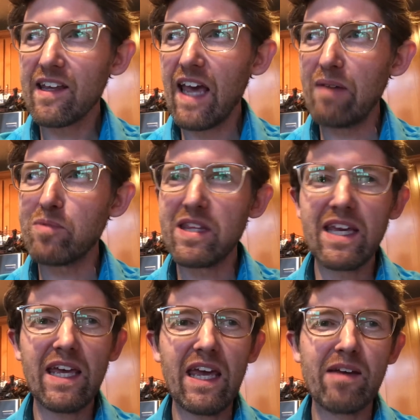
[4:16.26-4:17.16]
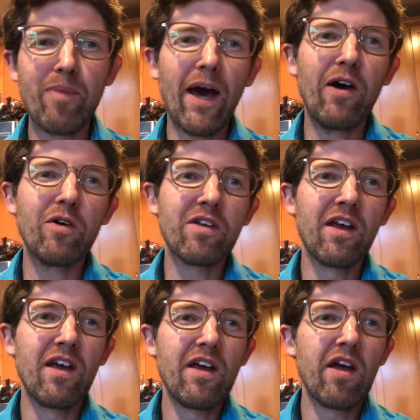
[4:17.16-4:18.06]
kept thinking about
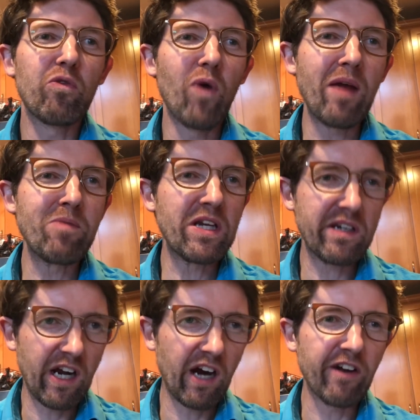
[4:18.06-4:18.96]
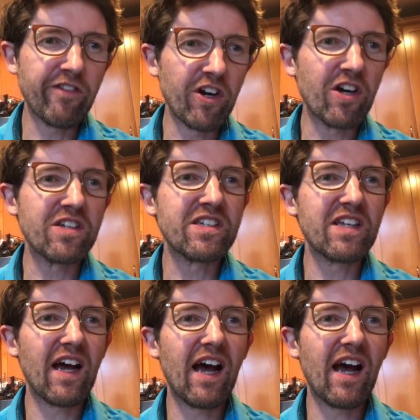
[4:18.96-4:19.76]
Raymond Carver's